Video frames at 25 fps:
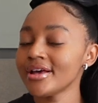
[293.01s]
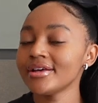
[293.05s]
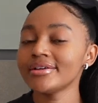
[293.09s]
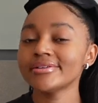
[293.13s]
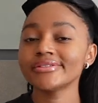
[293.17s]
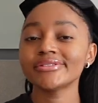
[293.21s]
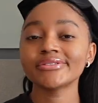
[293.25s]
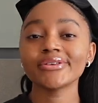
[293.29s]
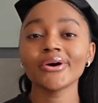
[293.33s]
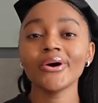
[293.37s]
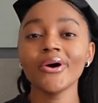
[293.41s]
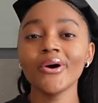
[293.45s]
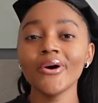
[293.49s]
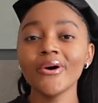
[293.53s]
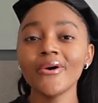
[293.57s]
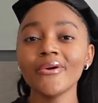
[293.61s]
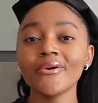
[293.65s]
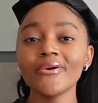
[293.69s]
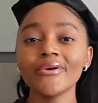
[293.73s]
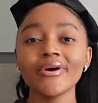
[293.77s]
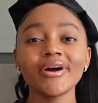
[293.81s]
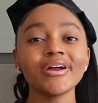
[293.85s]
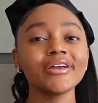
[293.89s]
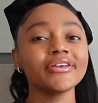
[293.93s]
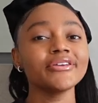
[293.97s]

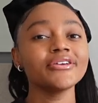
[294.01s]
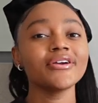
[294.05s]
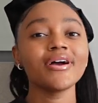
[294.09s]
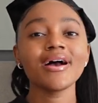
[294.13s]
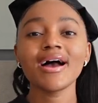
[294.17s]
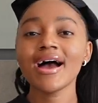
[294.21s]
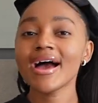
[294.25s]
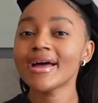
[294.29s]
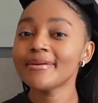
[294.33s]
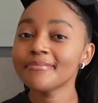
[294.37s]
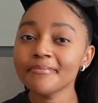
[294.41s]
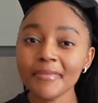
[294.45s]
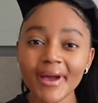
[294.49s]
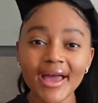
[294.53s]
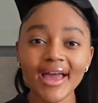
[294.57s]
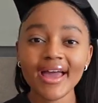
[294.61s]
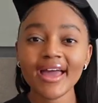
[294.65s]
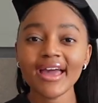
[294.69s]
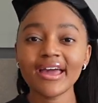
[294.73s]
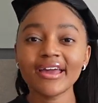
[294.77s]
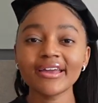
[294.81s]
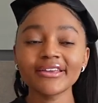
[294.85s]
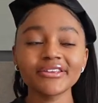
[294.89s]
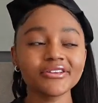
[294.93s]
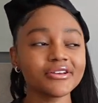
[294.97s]
So your
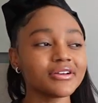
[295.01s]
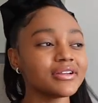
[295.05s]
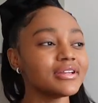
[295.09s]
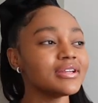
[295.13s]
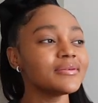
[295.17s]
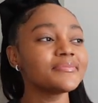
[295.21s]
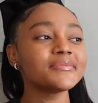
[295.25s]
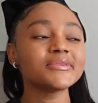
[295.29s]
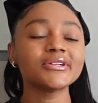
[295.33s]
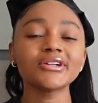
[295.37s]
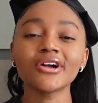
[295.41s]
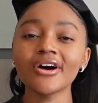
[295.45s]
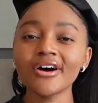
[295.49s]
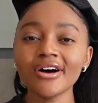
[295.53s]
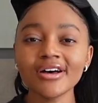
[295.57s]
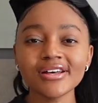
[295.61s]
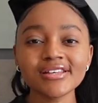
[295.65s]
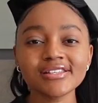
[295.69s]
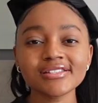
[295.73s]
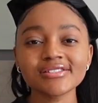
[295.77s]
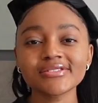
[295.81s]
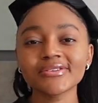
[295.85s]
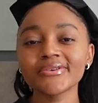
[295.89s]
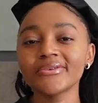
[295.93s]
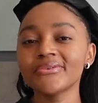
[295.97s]
handbag, your lip
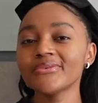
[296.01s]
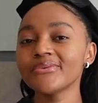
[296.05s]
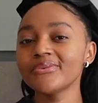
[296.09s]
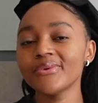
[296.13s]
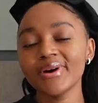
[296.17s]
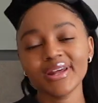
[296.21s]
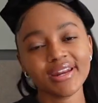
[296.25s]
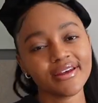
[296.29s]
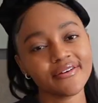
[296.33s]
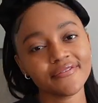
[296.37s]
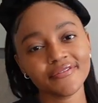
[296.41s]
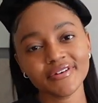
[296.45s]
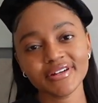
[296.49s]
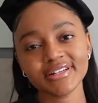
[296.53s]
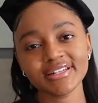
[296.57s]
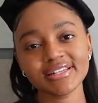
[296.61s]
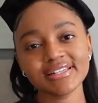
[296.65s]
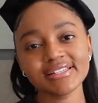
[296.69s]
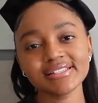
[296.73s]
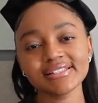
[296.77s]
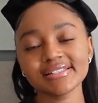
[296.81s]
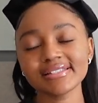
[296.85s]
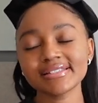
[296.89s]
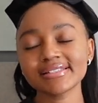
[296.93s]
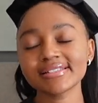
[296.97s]
gloss, whatever it
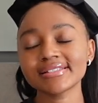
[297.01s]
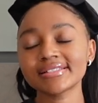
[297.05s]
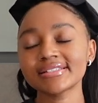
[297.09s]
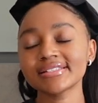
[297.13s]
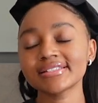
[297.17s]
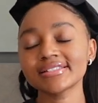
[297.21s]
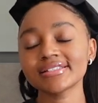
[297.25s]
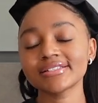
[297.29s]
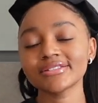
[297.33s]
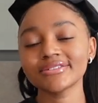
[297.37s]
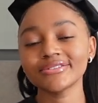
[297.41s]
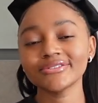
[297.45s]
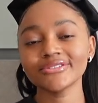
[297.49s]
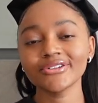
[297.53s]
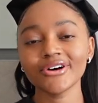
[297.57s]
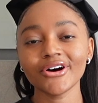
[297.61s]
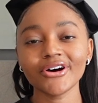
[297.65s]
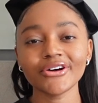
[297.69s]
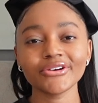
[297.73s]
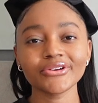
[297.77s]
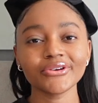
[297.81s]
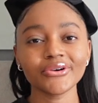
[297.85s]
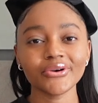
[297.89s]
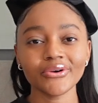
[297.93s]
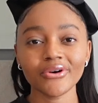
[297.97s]
is, does
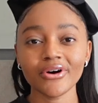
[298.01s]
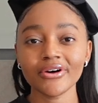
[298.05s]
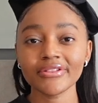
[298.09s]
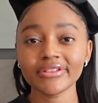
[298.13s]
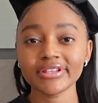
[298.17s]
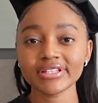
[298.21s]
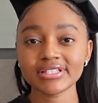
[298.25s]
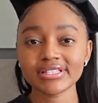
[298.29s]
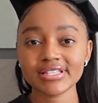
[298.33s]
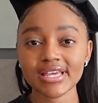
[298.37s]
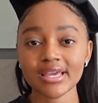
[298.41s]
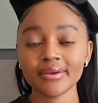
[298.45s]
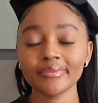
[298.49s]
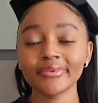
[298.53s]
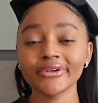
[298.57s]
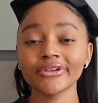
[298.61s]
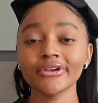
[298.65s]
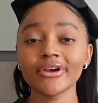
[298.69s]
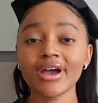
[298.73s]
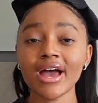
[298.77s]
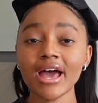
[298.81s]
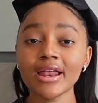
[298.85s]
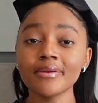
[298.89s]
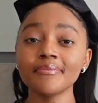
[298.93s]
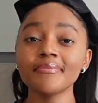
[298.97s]
not go on the table.
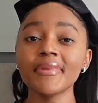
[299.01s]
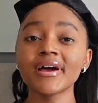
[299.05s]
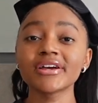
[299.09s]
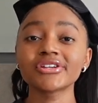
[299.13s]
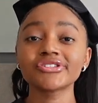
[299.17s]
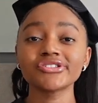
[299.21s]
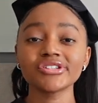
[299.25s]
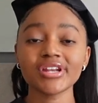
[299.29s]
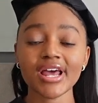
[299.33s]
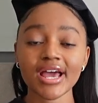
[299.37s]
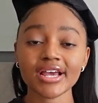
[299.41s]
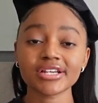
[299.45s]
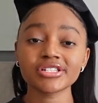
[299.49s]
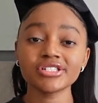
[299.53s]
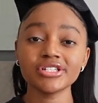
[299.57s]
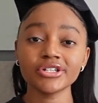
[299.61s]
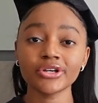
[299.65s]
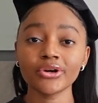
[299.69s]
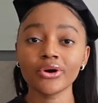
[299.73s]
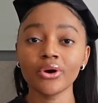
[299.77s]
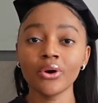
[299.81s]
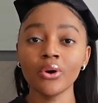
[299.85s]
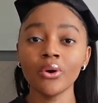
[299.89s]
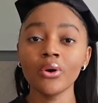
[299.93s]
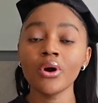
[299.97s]
Your handbag should actually
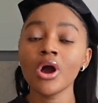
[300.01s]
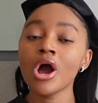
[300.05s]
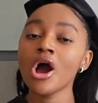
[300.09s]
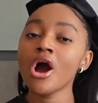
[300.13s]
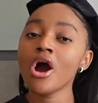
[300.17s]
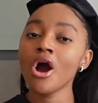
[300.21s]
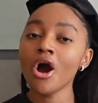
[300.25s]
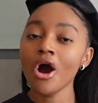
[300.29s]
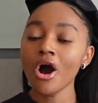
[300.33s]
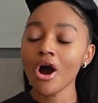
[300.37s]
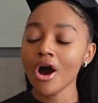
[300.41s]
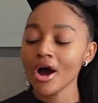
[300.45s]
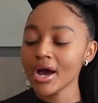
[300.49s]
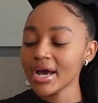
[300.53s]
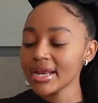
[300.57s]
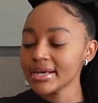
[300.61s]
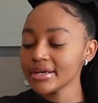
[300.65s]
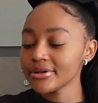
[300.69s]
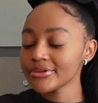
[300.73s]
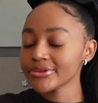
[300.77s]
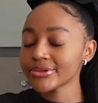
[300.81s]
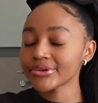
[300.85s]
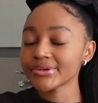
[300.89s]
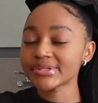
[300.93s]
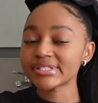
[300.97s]
go
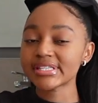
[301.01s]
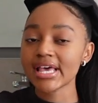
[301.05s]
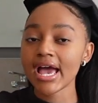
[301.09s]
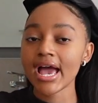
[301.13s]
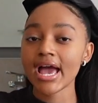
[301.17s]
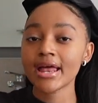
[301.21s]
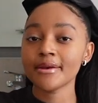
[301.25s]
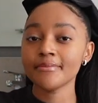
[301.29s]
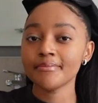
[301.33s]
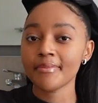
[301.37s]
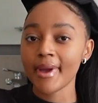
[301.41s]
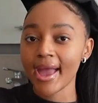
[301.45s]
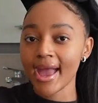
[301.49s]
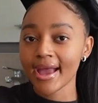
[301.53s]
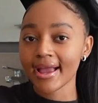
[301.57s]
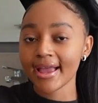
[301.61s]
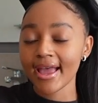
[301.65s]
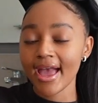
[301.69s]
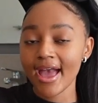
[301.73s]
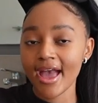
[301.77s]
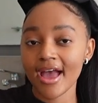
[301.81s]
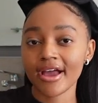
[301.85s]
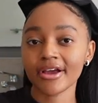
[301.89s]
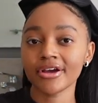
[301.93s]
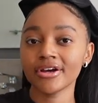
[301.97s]
on those handbag
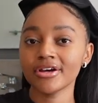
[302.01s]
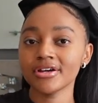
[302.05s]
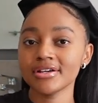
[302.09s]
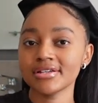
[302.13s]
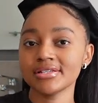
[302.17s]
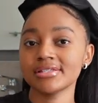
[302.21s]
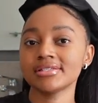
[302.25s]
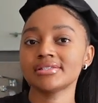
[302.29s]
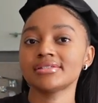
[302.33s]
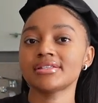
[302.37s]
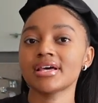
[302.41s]
hangers